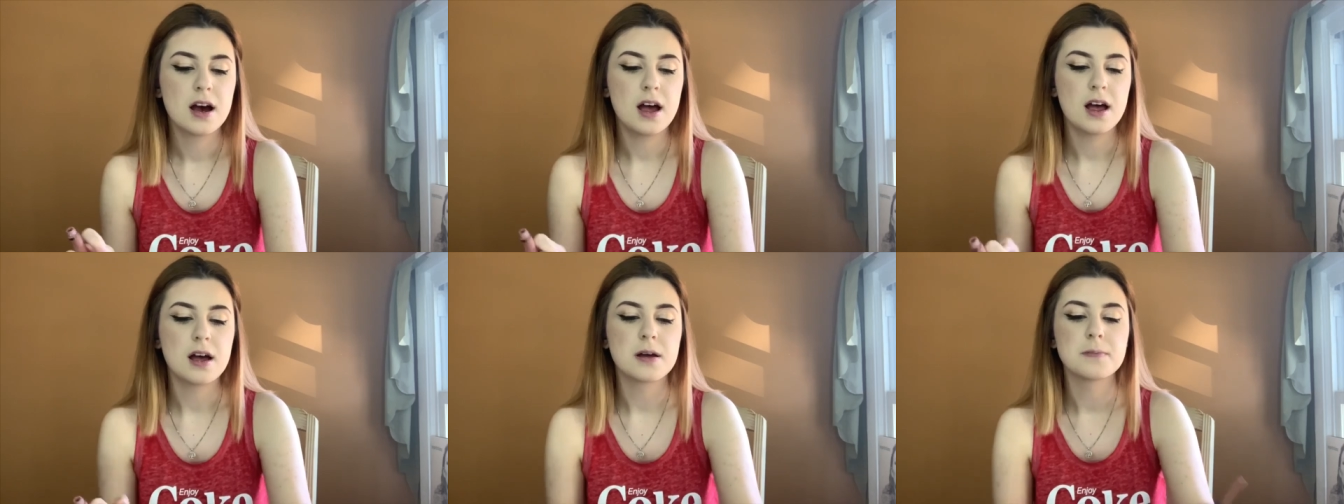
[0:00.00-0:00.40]

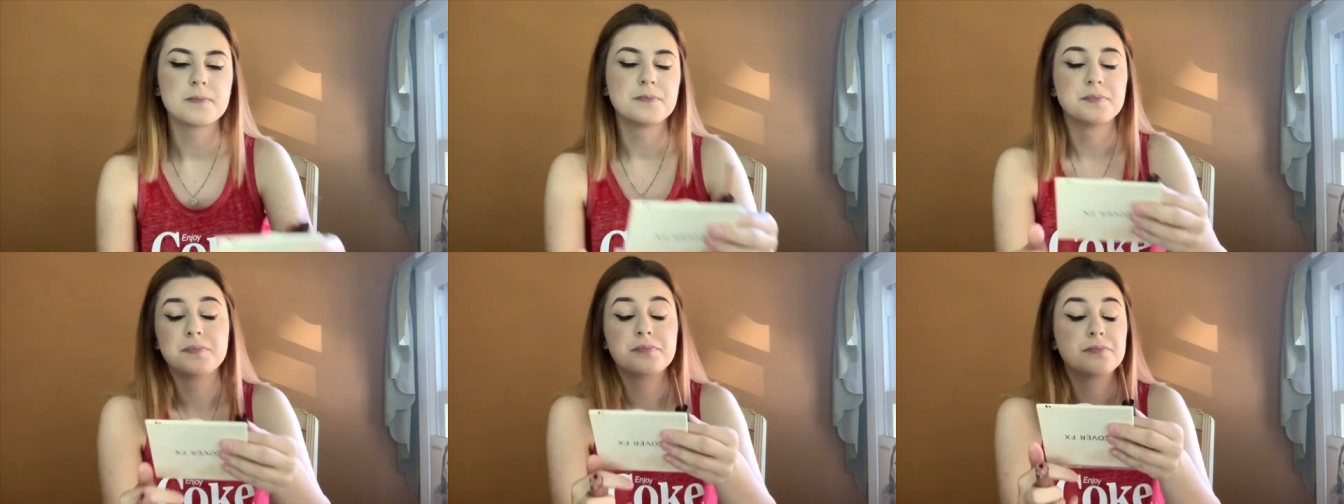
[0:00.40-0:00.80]

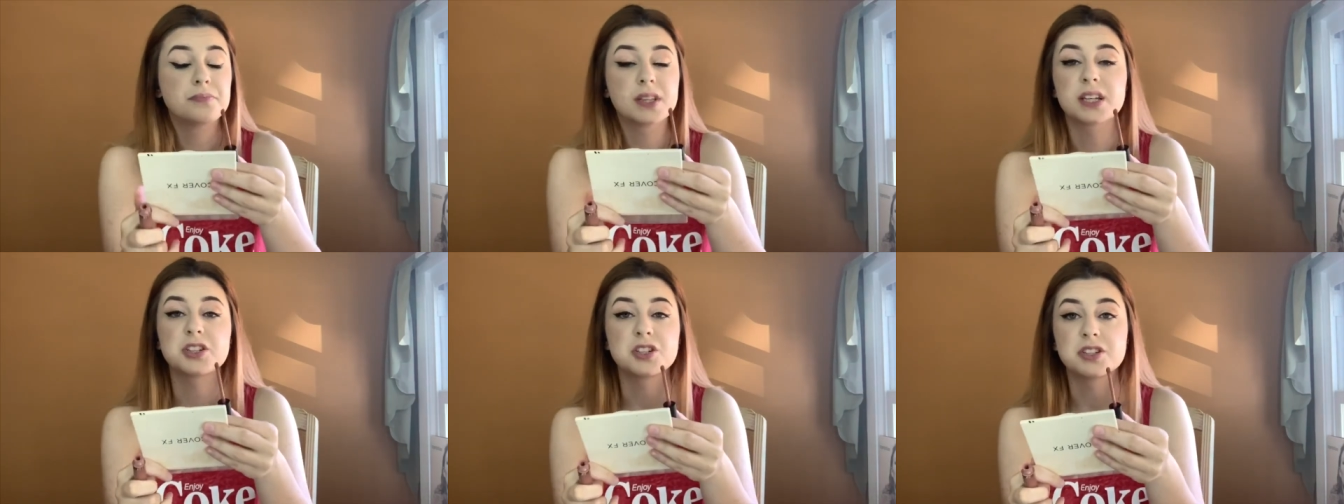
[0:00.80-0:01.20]

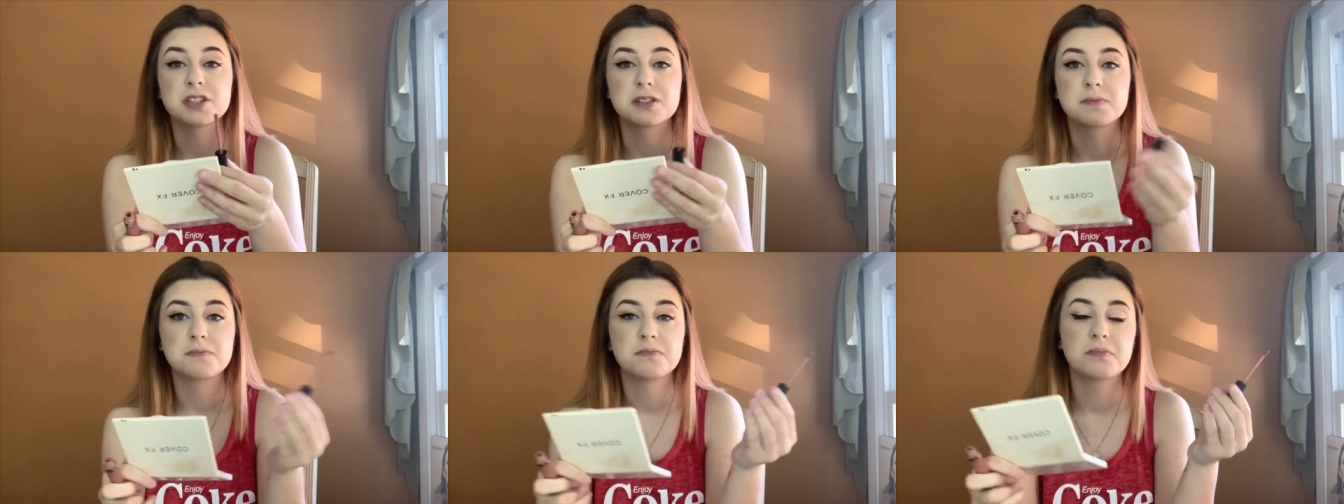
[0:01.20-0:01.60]
That's
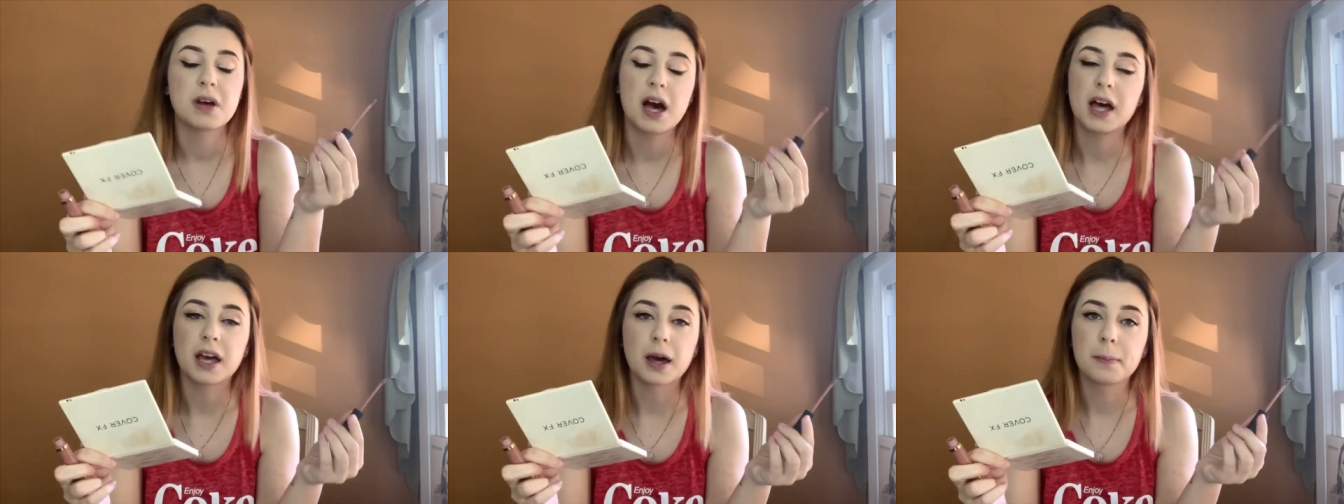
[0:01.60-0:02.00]
just
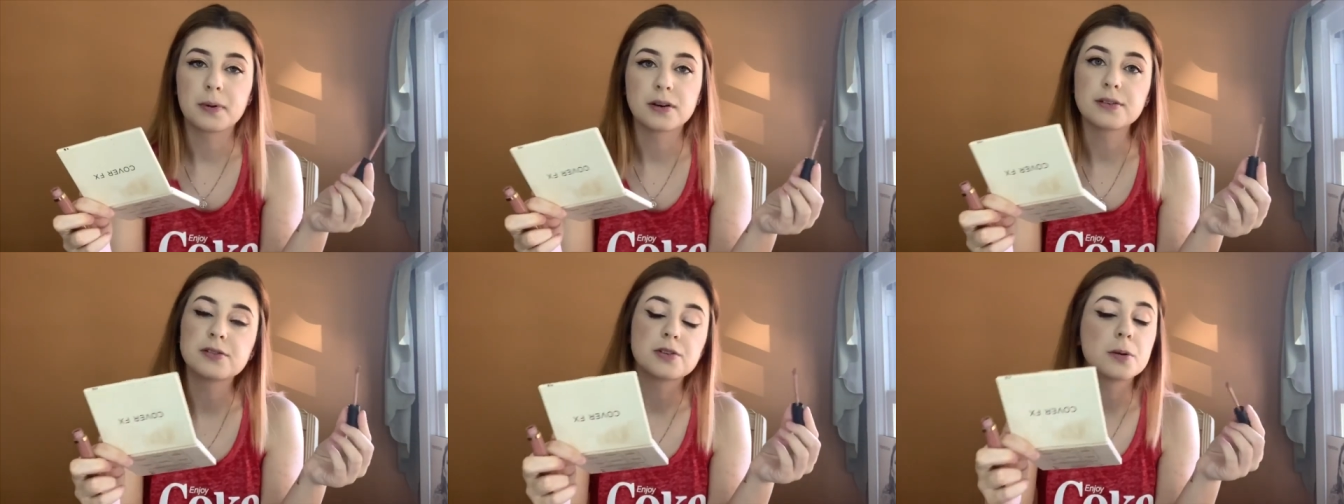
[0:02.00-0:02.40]
like a
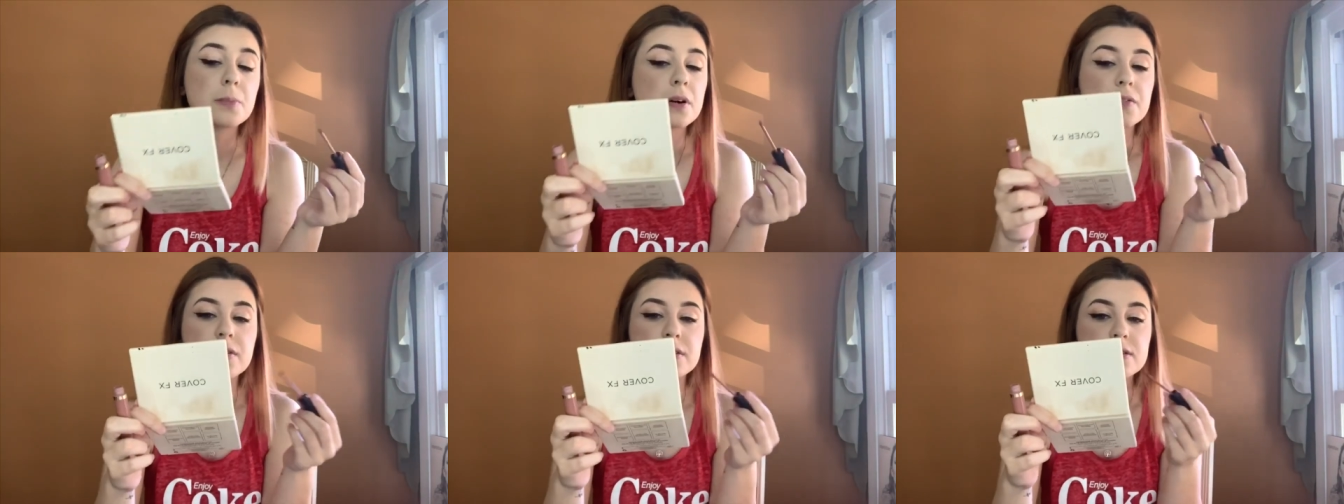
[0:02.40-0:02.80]
personal
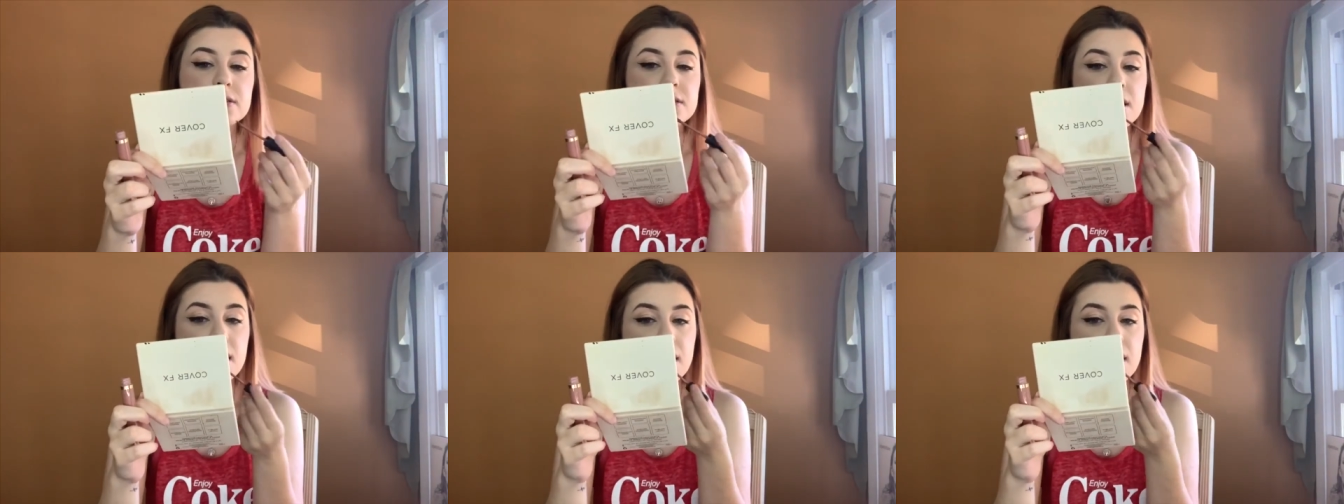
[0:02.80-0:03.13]
preference.